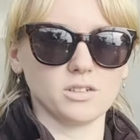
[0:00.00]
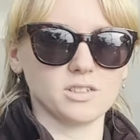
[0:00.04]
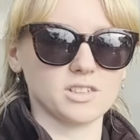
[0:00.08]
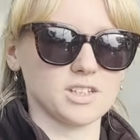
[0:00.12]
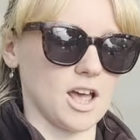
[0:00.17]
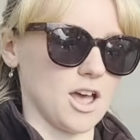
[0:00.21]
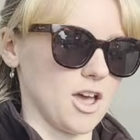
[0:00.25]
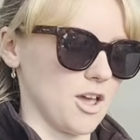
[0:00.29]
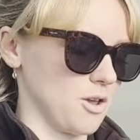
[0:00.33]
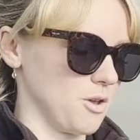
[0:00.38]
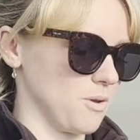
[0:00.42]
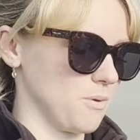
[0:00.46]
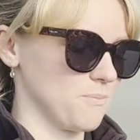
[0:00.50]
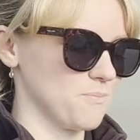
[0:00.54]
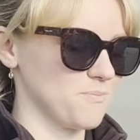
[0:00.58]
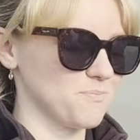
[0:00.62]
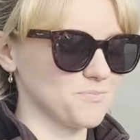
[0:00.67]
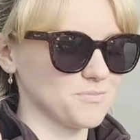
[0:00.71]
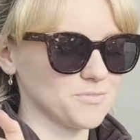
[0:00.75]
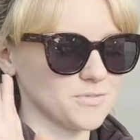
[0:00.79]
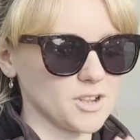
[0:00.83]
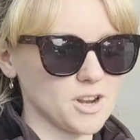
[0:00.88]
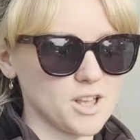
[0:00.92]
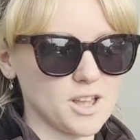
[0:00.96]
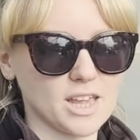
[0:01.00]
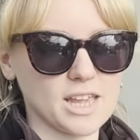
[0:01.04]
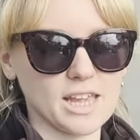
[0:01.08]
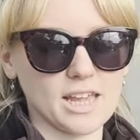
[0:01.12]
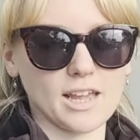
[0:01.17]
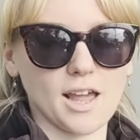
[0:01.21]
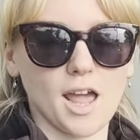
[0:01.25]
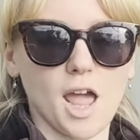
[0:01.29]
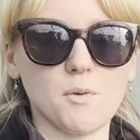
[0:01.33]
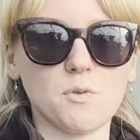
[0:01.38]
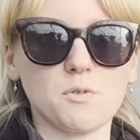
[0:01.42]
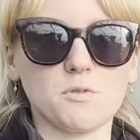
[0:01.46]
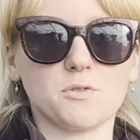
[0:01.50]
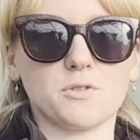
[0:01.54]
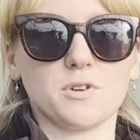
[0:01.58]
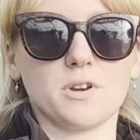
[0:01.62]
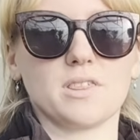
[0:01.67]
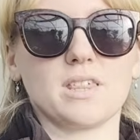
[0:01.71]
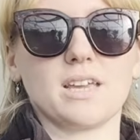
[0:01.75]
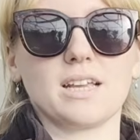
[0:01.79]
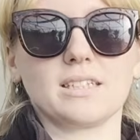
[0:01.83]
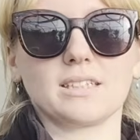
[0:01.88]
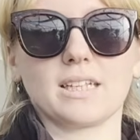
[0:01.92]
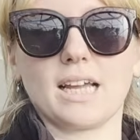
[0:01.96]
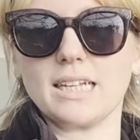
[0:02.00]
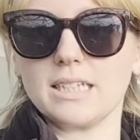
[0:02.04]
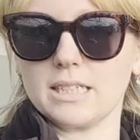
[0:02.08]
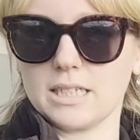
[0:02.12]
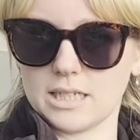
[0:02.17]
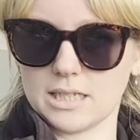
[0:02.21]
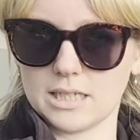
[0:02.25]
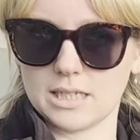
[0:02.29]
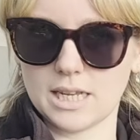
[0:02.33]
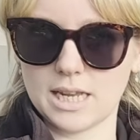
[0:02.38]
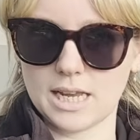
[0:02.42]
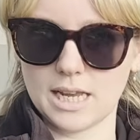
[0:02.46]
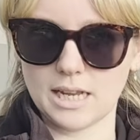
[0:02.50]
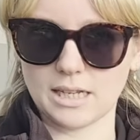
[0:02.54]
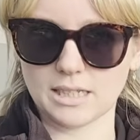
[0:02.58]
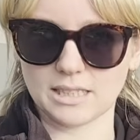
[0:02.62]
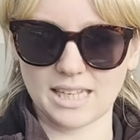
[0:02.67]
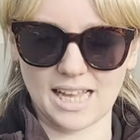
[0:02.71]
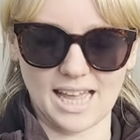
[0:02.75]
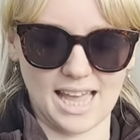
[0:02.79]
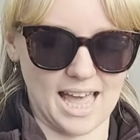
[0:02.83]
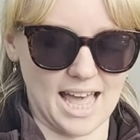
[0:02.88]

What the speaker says: So looking over for things like disease